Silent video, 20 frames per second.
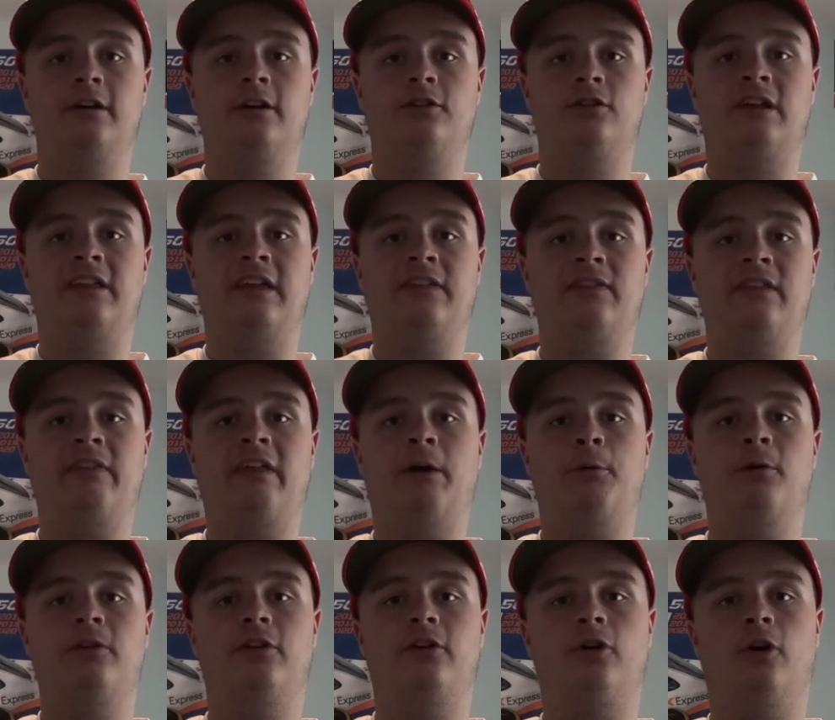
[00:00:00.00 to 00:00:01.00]
so then that
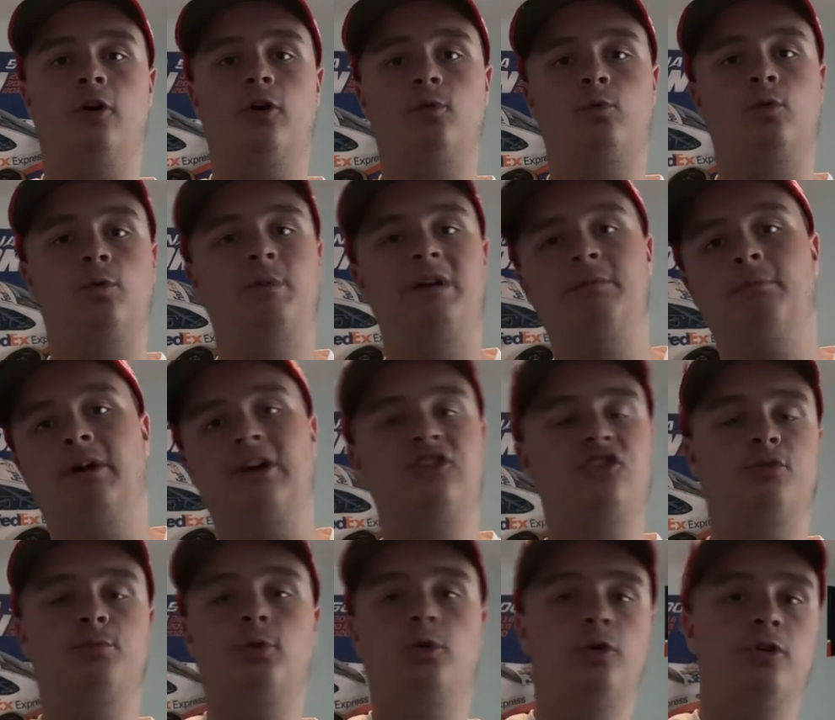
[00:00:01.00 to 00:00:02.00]
way the cars will be
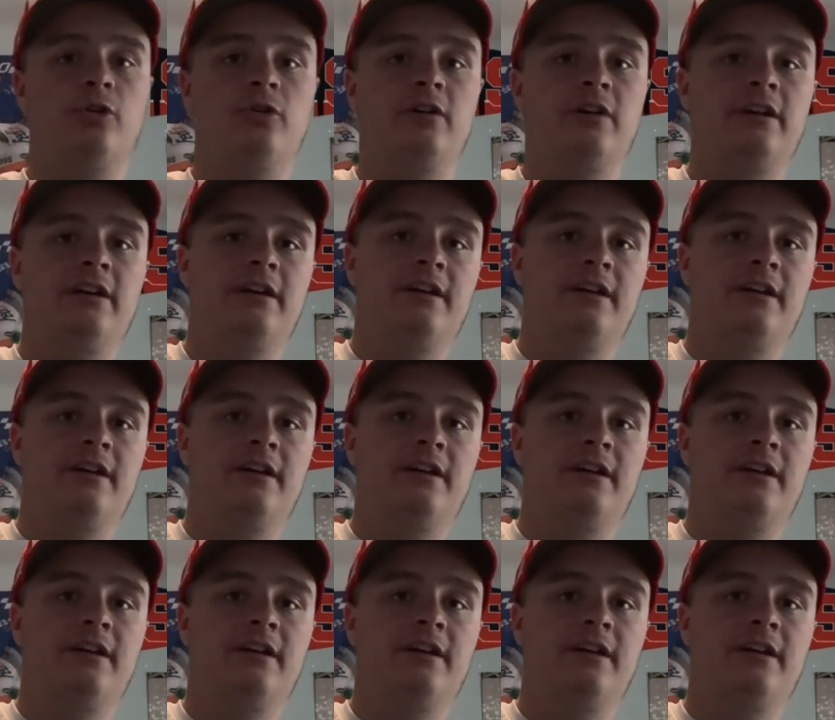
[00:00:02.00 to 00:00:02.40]
much more